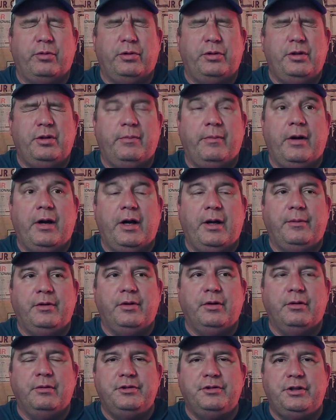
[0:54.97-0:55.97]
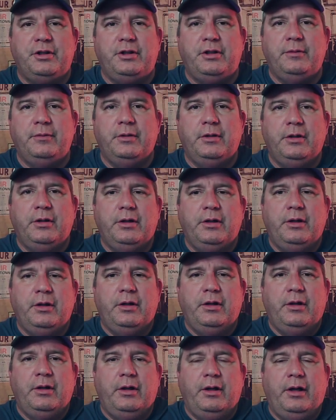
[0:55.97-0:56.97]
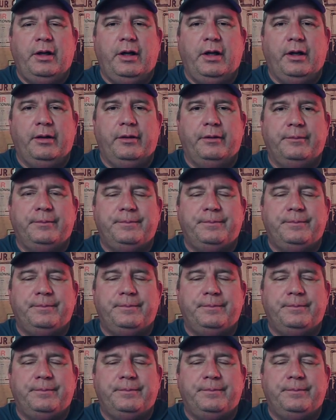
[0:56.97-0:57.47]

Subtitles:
You could buy them dirt cheap, and